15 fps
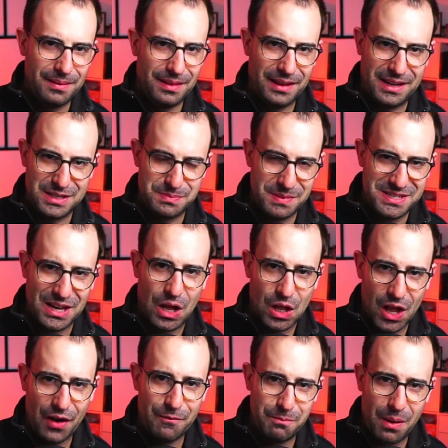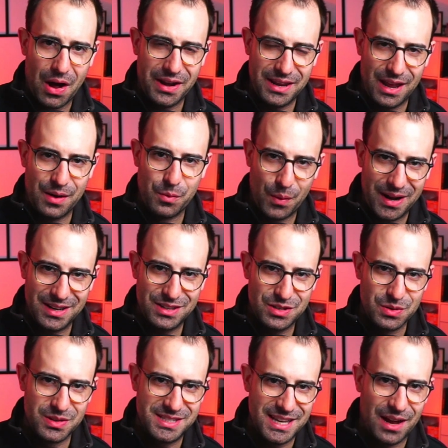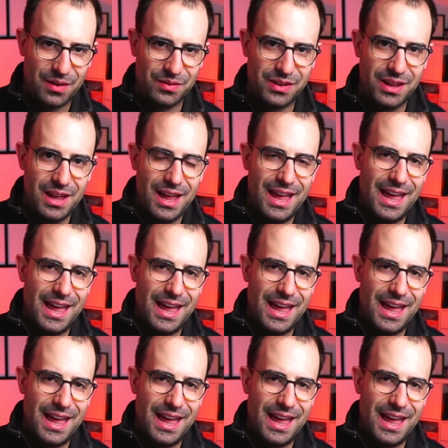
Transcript: like it's missing a lot of body and weight to the sound.